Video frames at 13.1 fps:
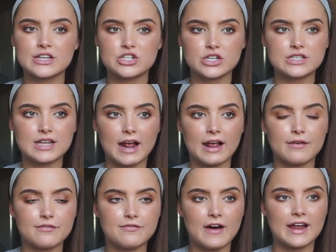just like
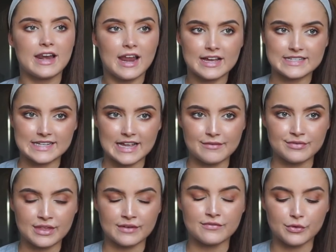finalising
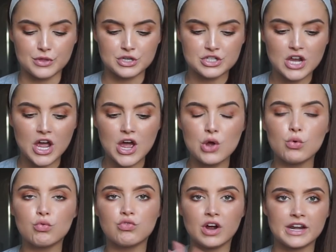everything for the
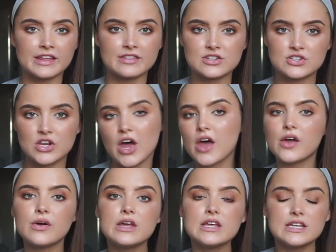show, running the
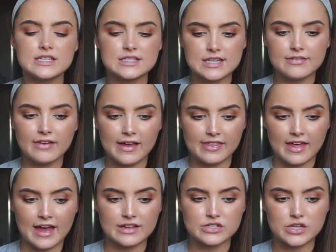show, stuff like
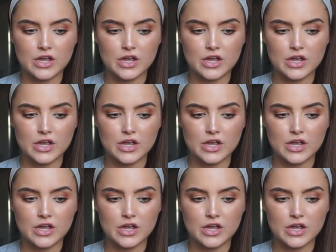that.